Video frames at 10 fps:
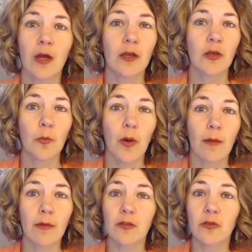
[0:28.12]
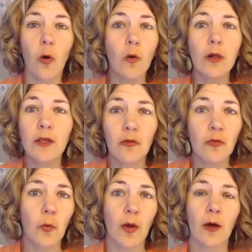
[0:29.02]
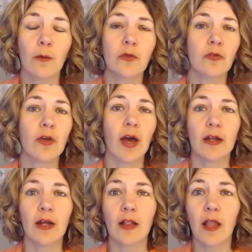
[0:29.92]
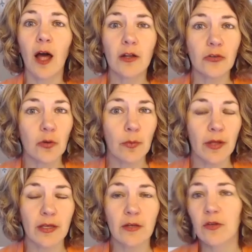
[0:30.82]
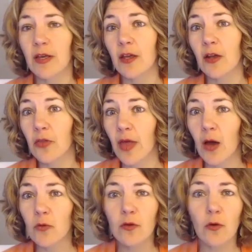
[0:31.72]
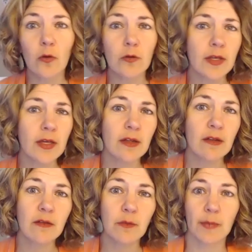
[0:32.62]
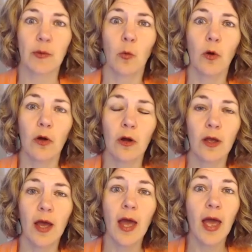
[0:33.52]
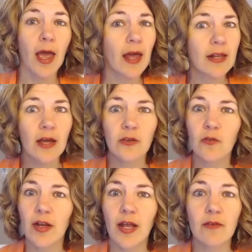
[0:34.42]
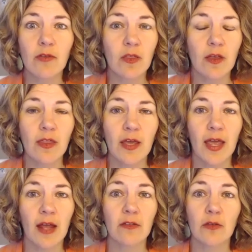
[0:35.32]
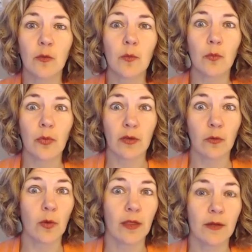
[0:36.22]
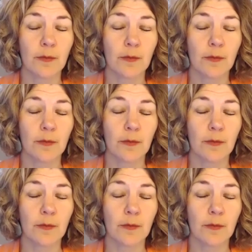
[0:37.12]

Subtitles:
You're probably totally overwhelmed. You've got a lot on your plate. You're taking care of the household, kids, maybe work, and now you've got everything that cancer brings with it.